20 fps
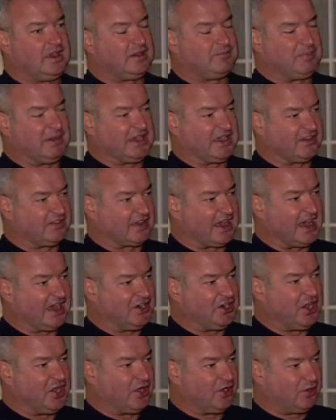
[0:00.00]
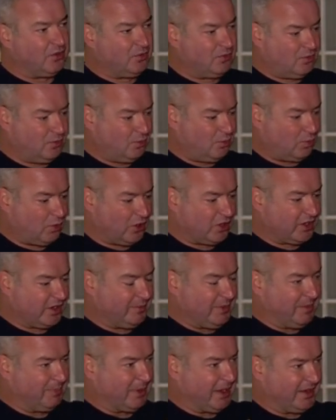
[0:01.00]
Because I know we're going to
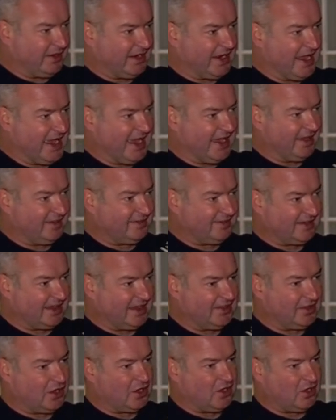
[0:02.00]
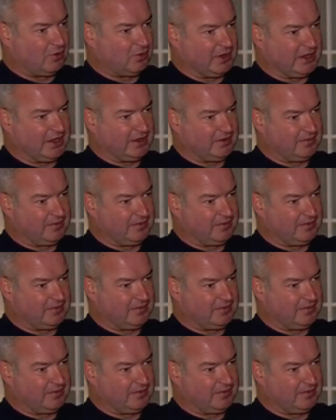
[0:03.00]
be button heads in the hallway.